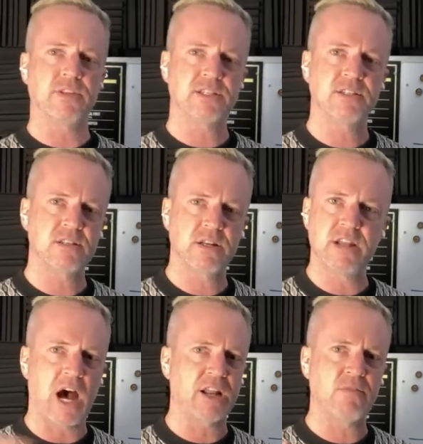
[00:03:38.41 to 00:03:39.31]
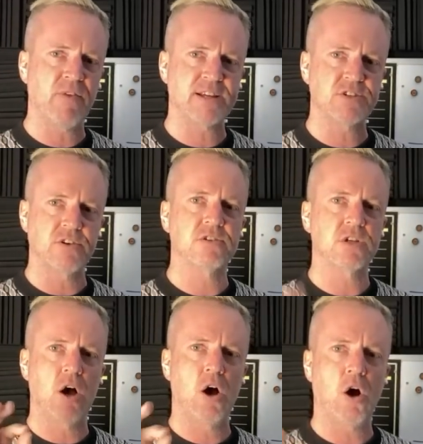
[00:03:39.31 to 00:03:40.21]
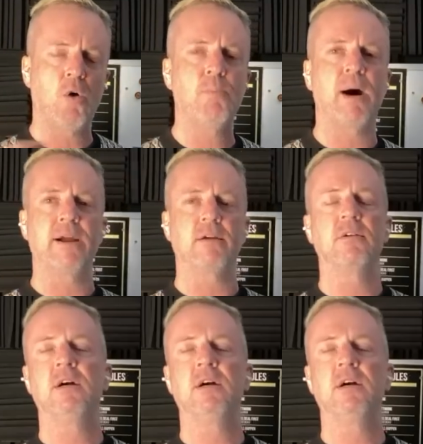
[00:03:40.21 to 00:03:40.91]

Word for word: this is not investors, home buyer,